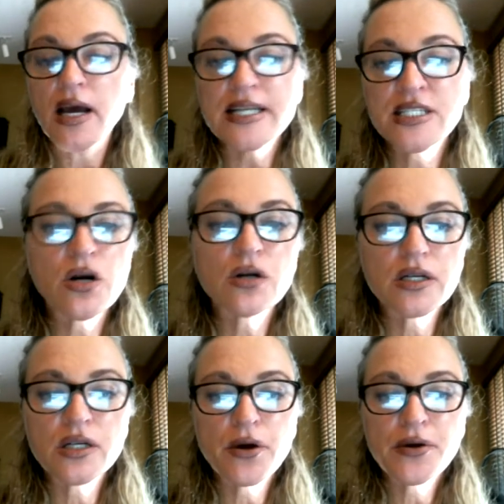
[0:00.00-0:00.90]
it's not
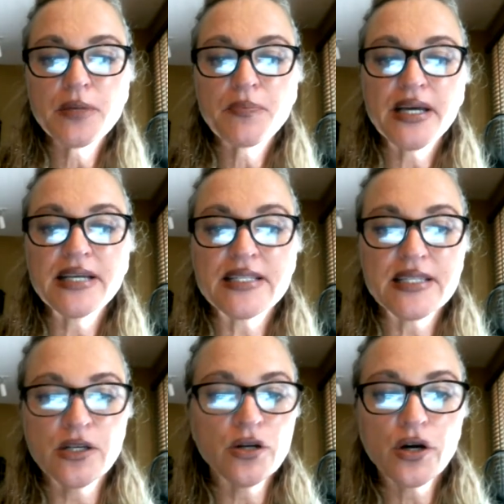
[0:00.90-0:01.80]
going to be,
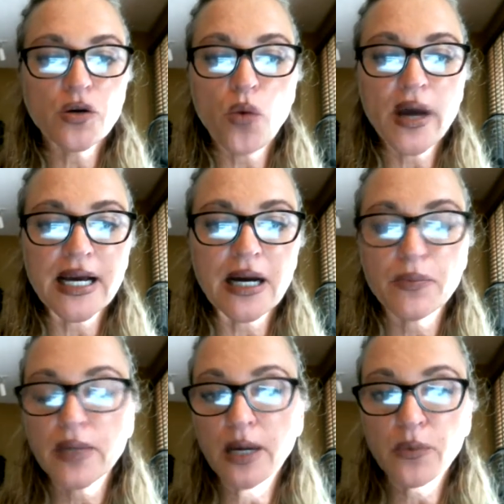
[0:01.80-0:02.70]
you're not going to wake up
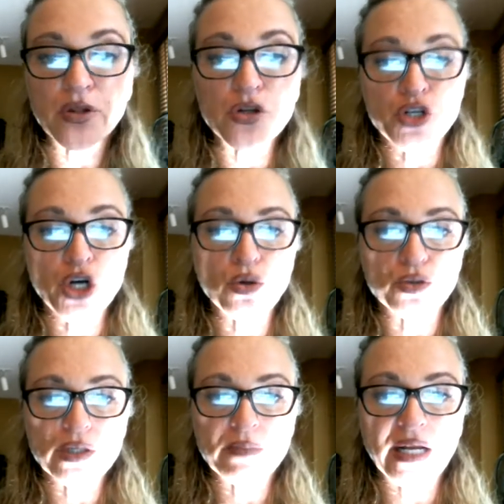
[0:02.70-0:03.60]
like with a
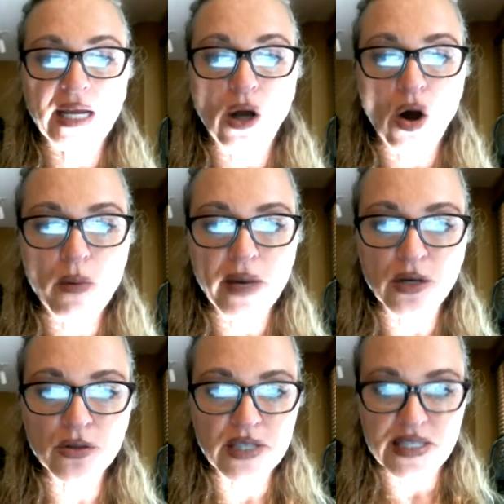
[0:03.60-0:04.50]
jolt and be like, oh my
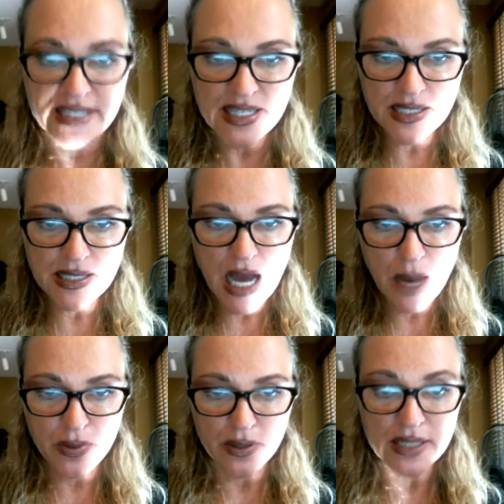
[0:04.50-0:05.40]
goodness, this has
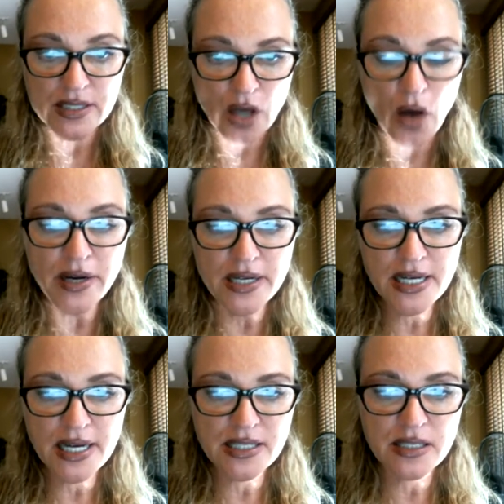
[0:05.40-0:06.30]
happened. It's going to
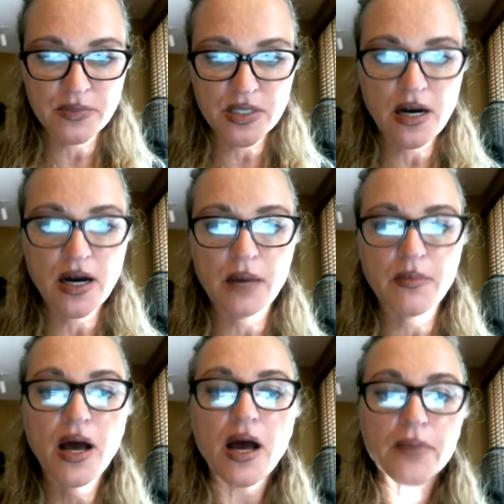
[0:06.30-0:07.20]
take some time,
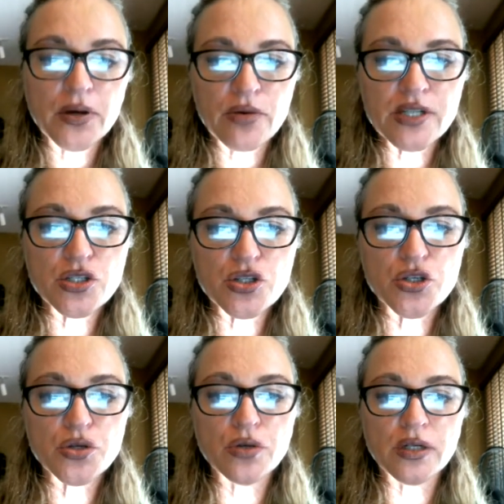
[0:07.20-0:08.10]
but rest
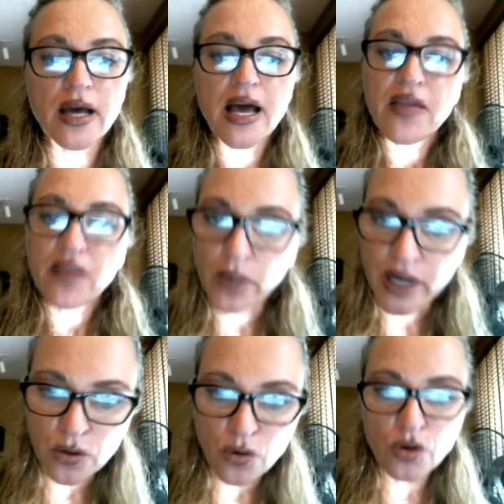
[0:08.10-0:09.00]
assured that we
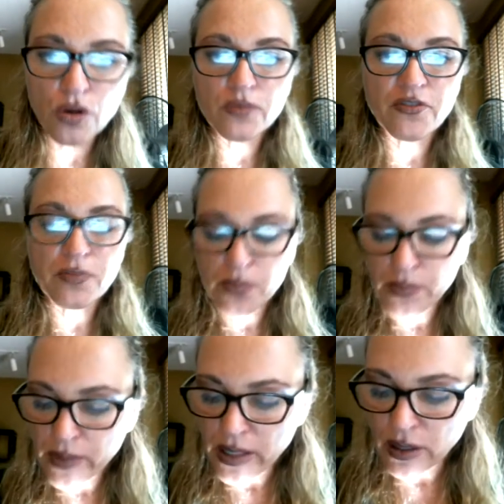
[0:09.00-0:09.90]
can all,
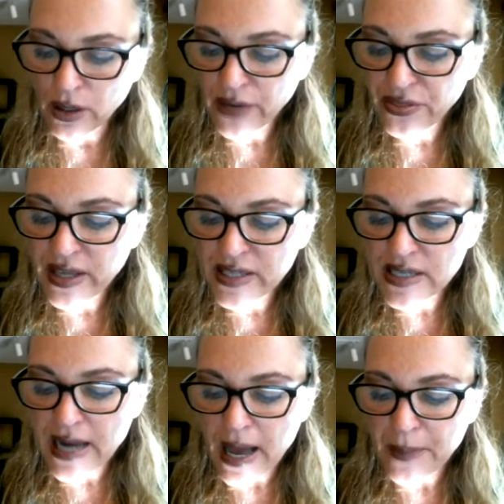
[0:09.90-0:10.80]
a lot of things
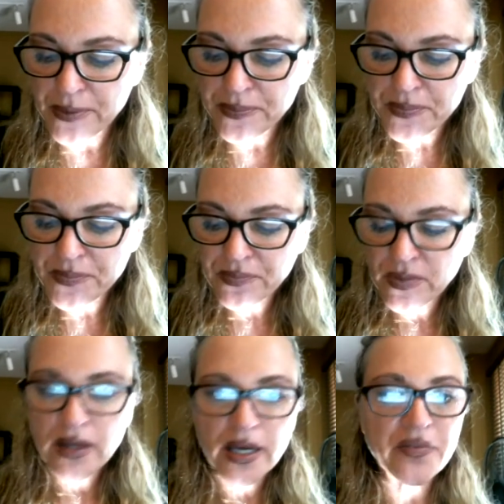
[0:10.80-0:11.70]
that happen
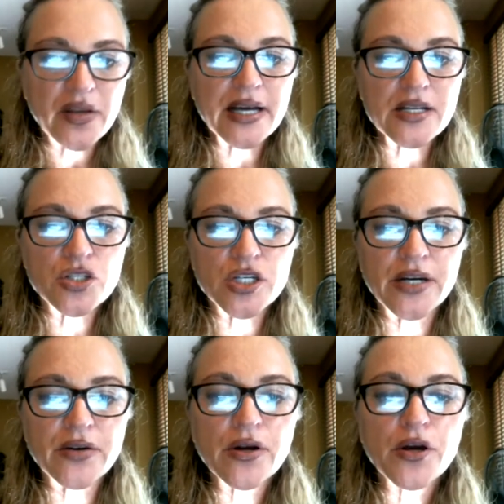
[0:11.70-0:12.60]
in the next
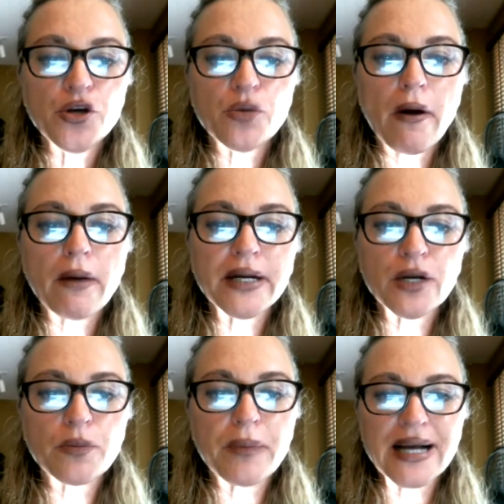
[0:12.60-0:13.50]
year, you'll probably
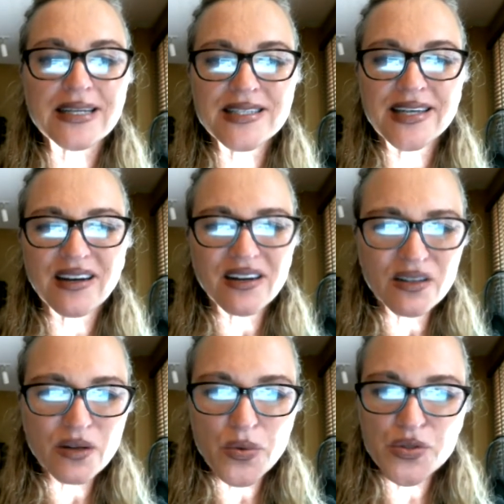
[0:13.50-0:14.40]
look back and say,
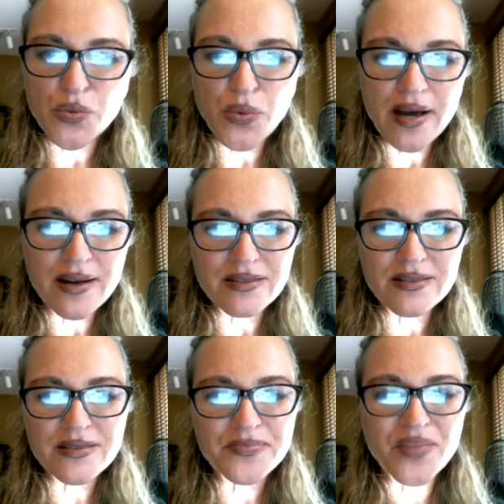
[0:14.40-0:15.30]
oh, it was around